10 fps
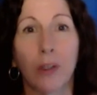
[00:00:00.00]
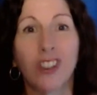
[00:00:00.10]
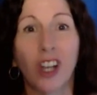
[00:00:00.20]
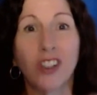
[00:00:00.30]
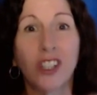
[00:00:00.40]
a
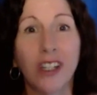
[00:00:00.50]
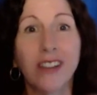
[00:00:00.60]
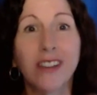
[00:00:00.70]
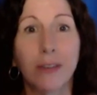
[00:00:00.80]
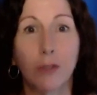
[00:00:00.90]

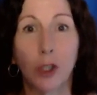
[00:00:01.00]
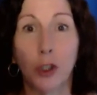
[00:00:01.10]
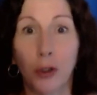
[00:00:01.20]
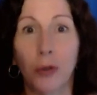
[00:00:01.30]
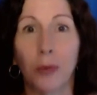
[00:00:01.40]
digestive
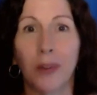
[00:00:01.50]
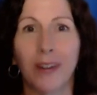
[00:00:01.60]
tube.